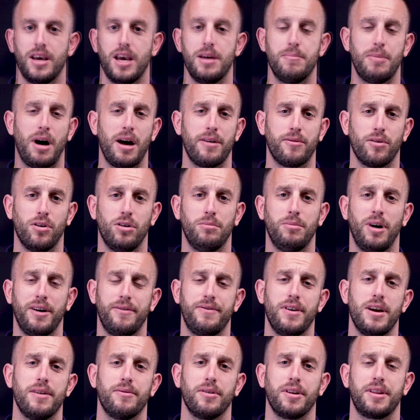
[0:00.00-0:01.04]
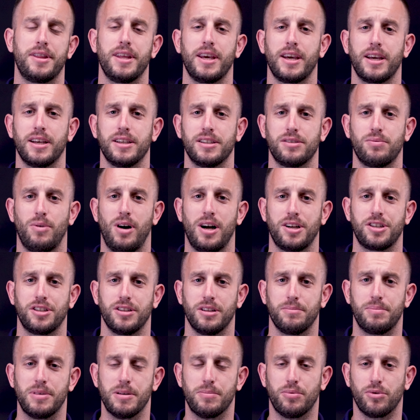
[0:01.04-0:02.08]
In my role, my favorite thing is
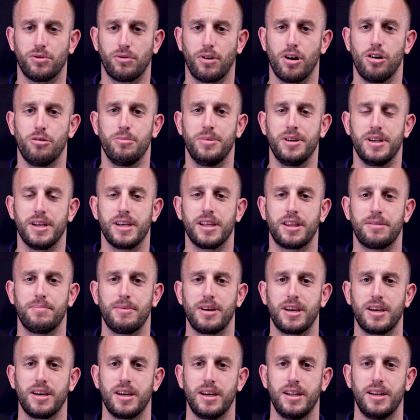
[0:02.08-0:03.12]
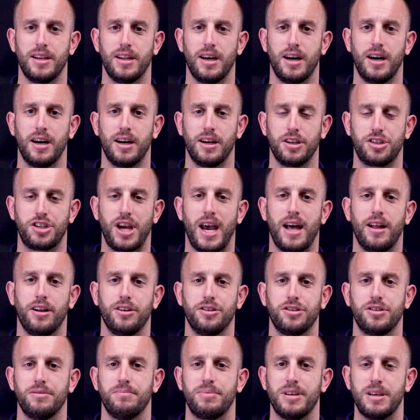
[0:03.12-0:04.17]
watching the people grow beneath me and uh,
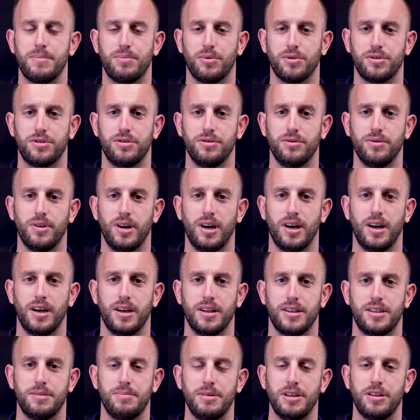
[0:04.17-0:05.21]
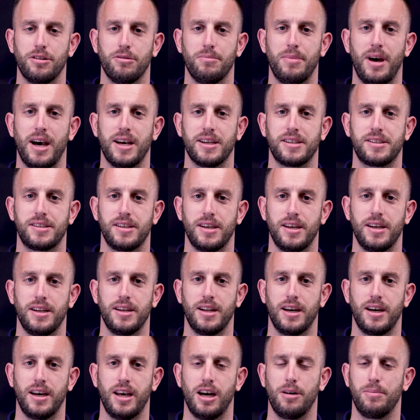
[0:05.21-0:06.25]
challenging people to, uh, to be their best
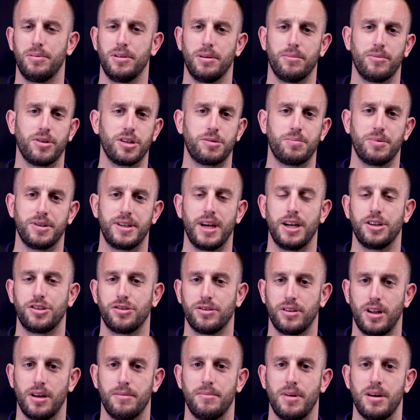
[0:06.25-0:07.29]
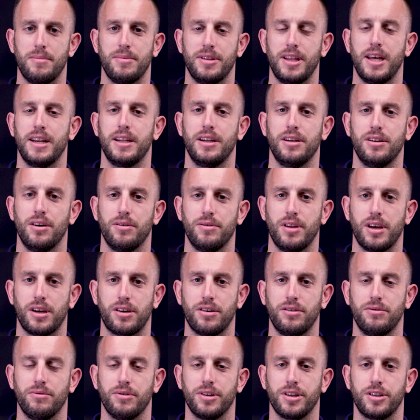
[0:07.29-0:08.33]
and uh, helping them reach potential that maybe they didn't know they
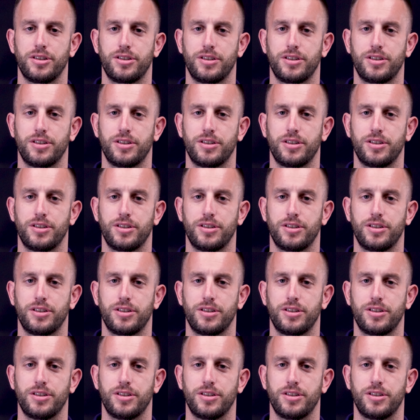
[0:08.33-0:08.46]
could.